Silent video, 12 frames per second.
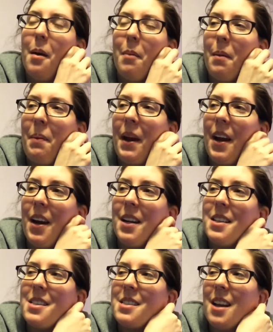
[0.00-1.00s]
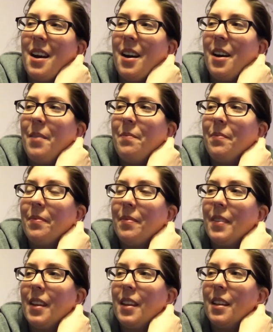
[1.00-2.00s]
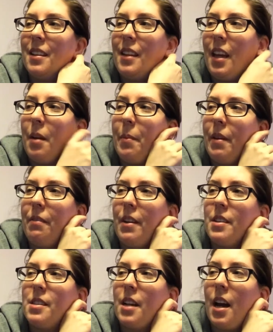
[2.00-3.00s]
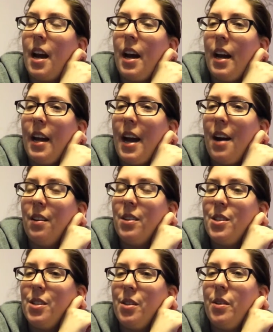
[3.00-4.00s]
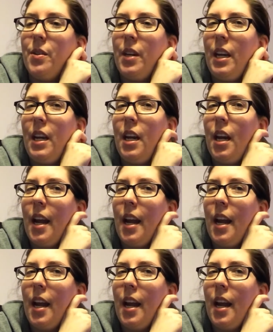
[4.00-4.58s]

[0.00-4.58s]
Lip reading: My parents take my friends and I out to eat.